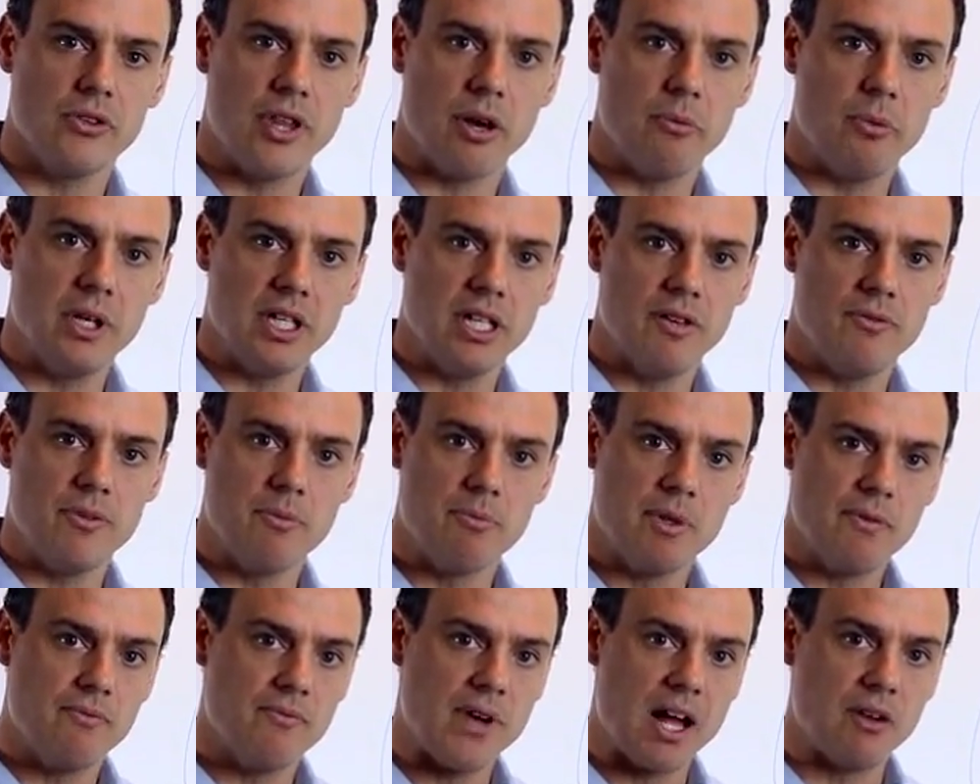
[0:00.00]
that we give
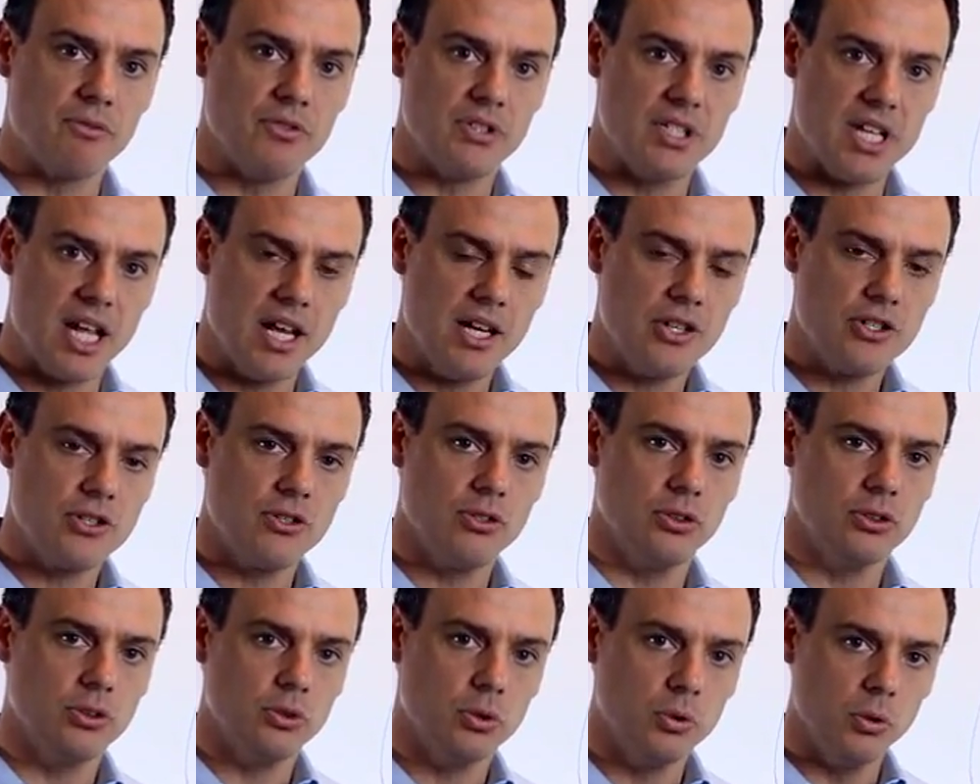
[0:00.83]
them the
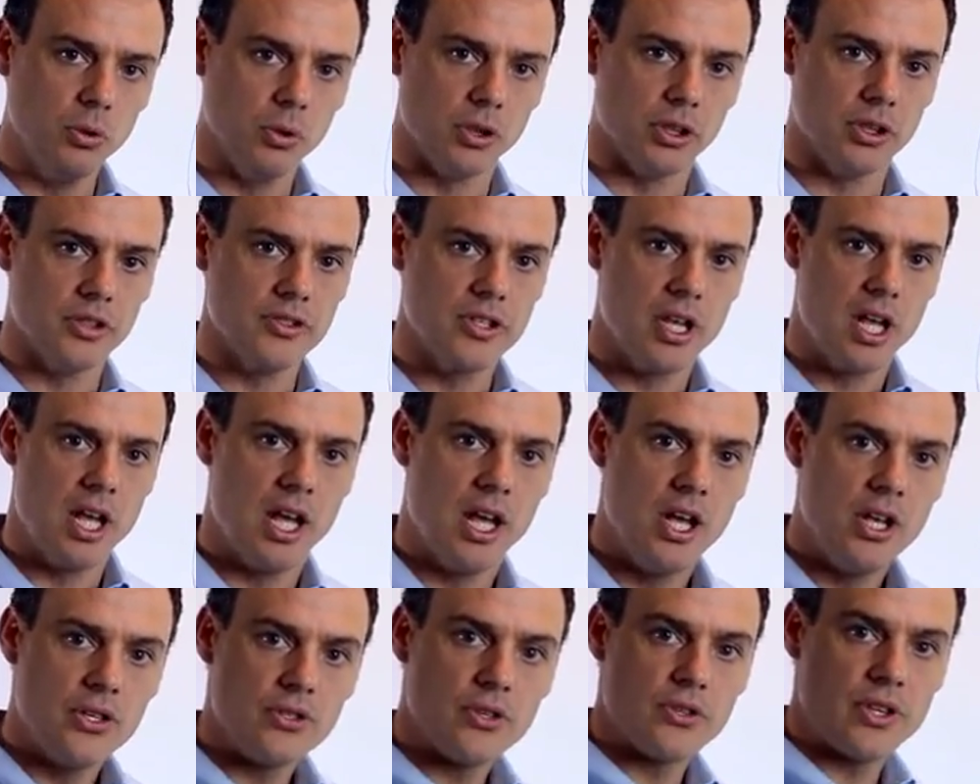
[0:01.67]
foundational tools
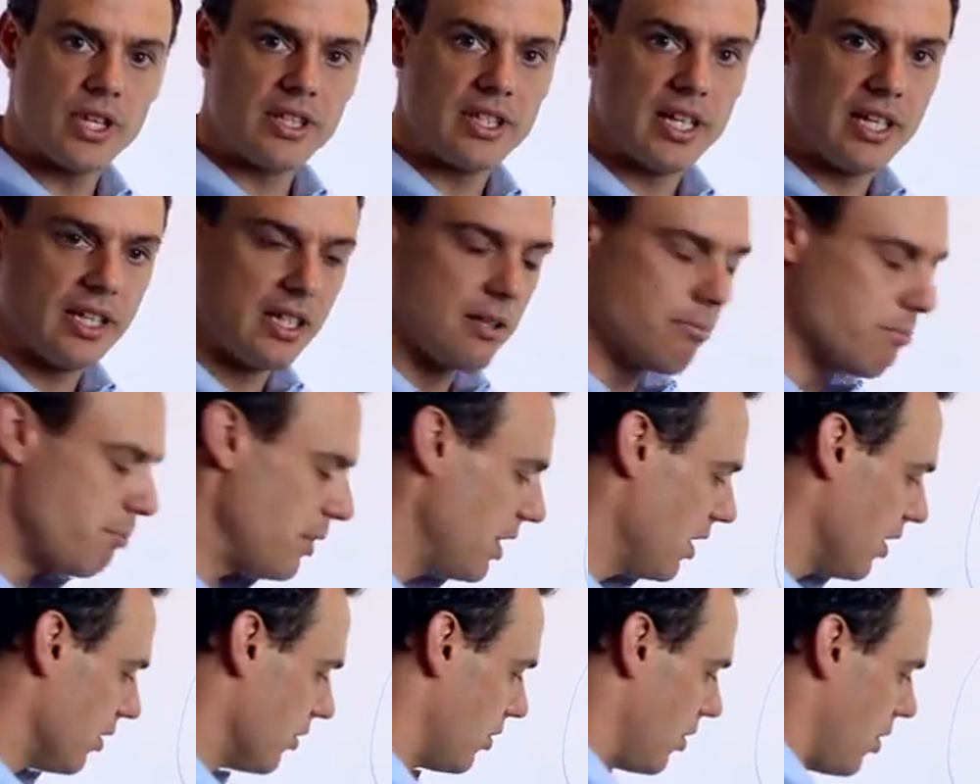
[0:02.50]
so that they can
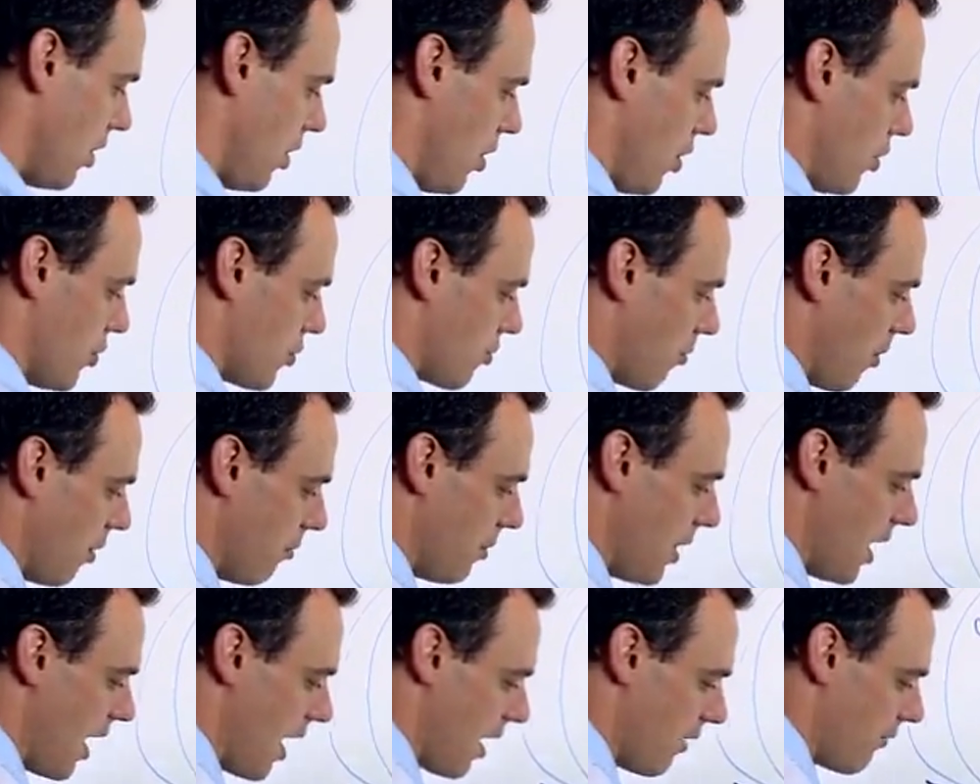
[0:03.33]
build. So what
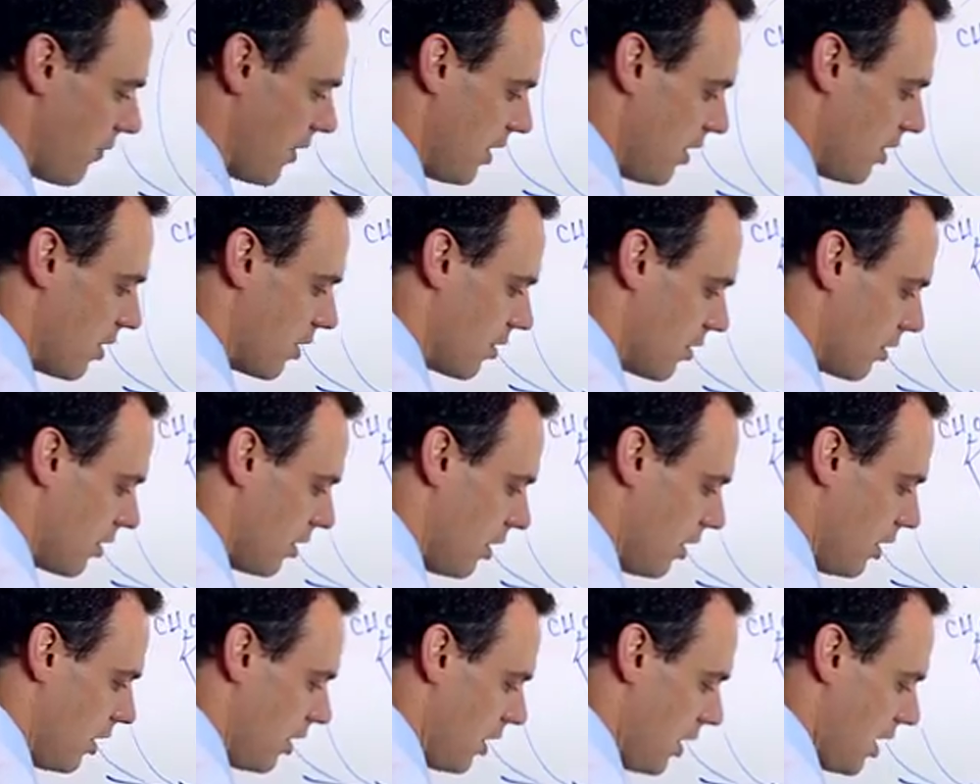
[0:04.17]
we have here
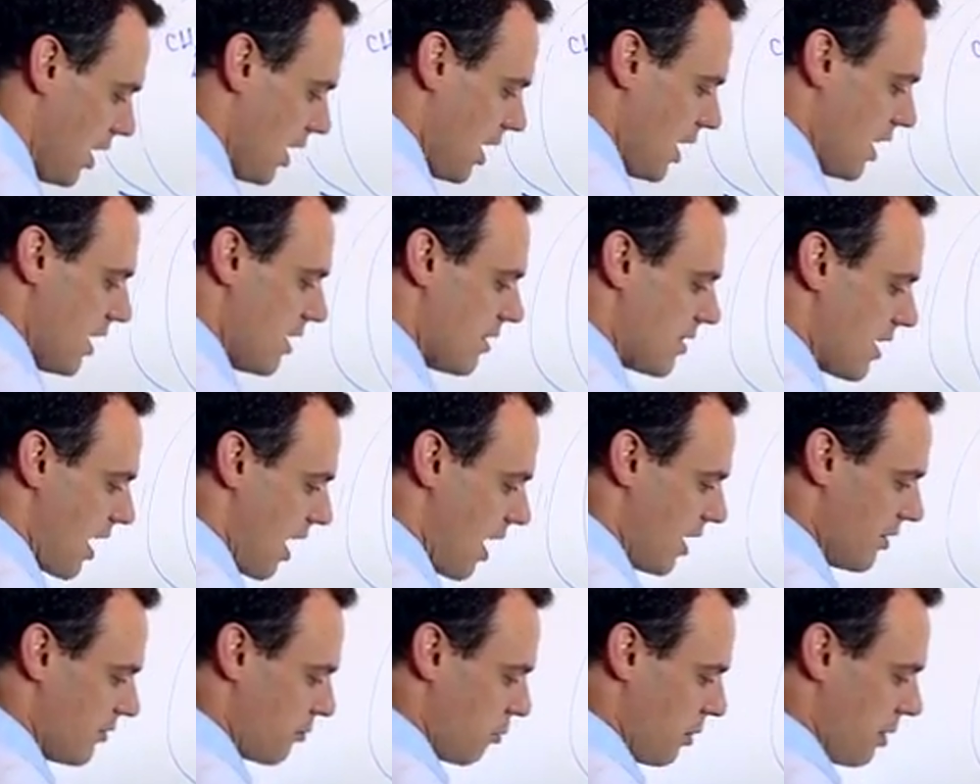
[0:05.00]
is,
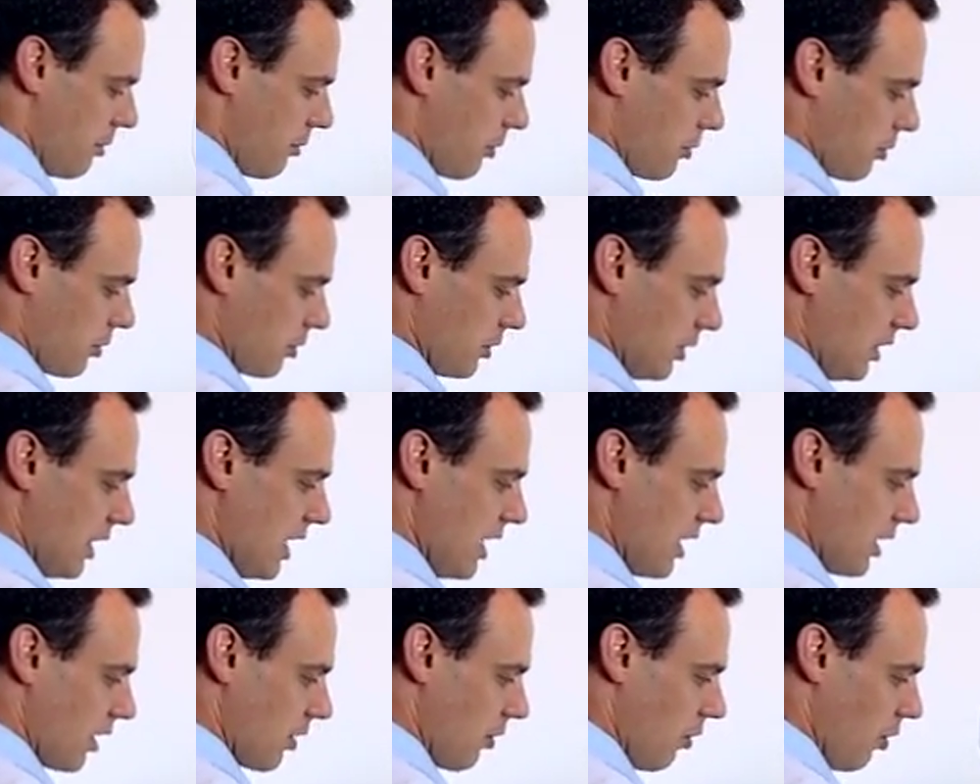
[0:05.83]
as we
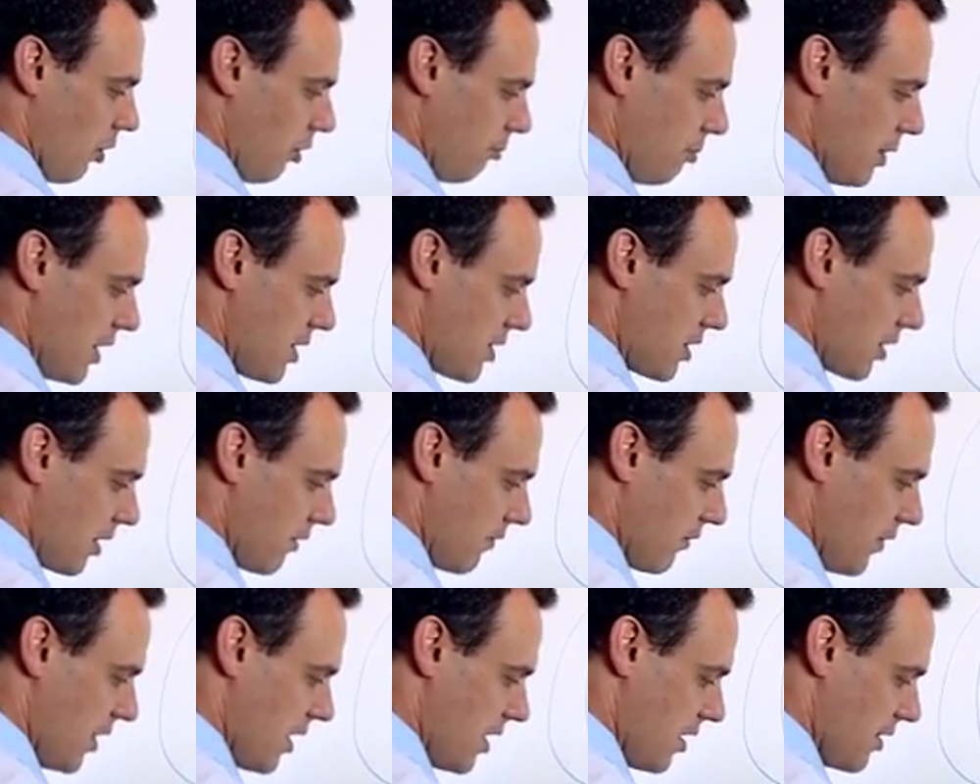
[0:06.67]
link a whole bunch
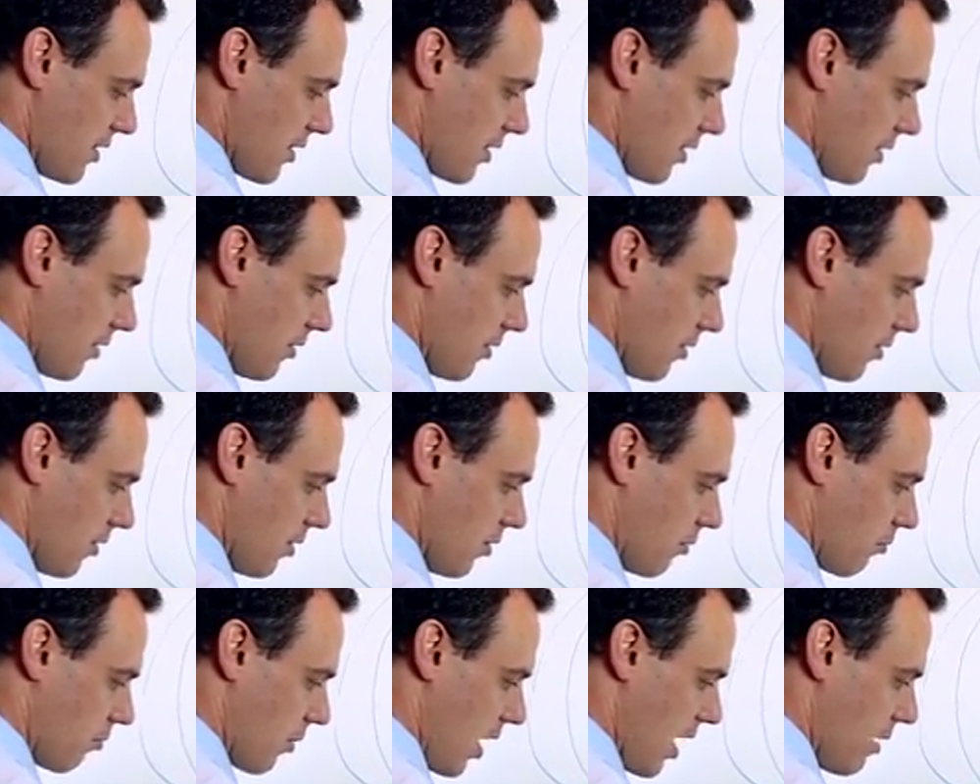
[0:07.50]
of these
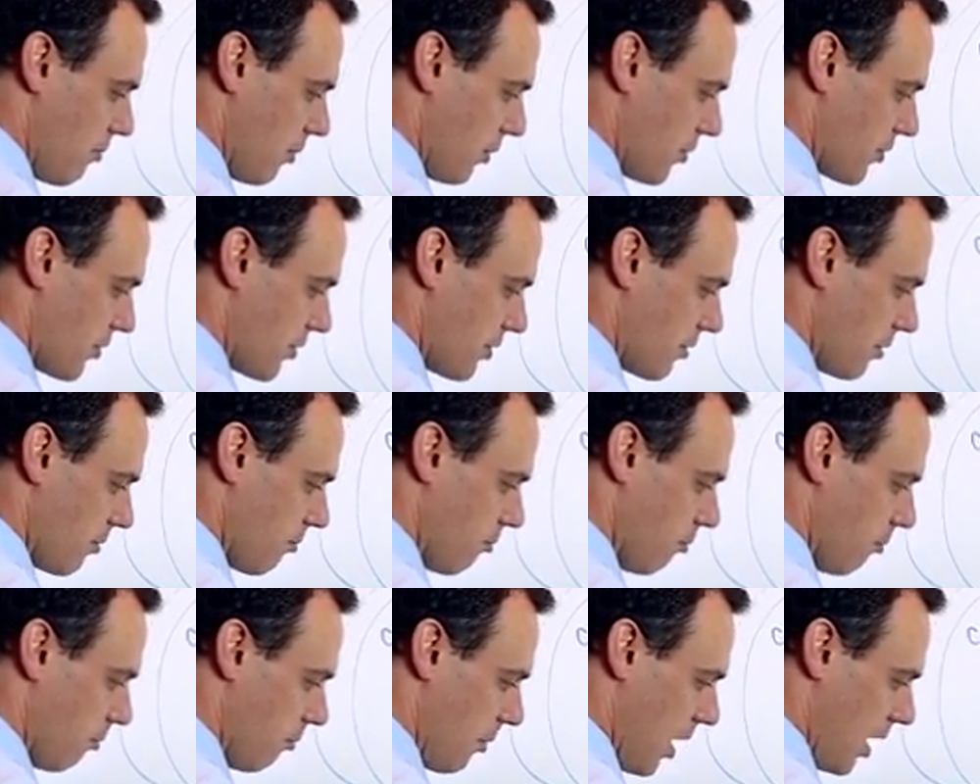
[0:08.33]
ribose
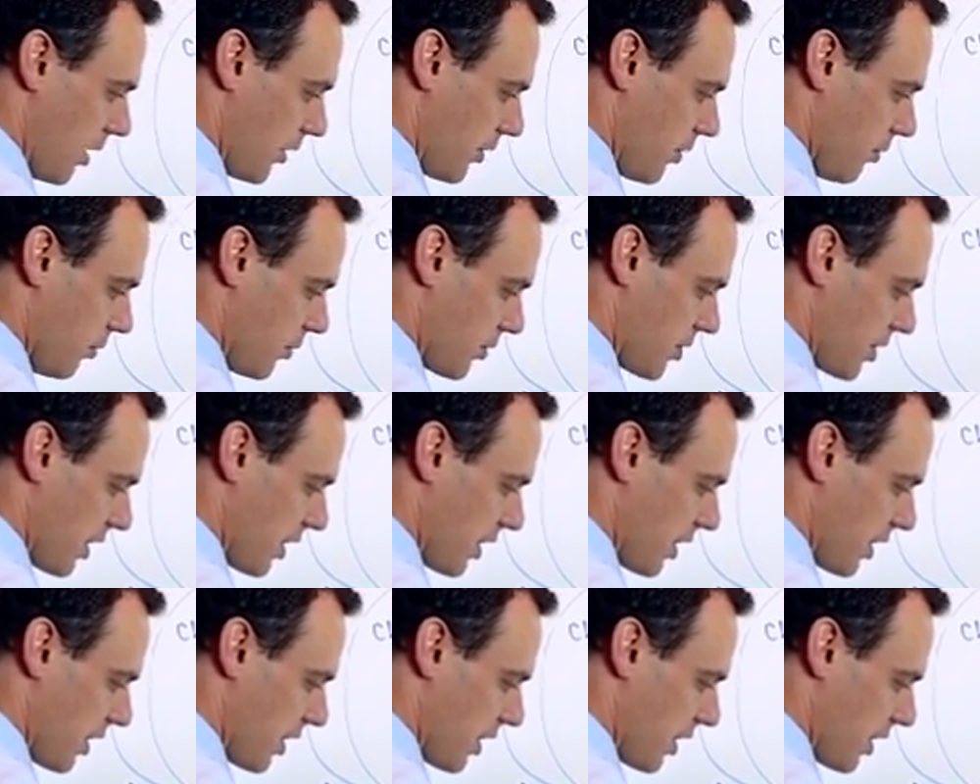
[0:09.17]
molecules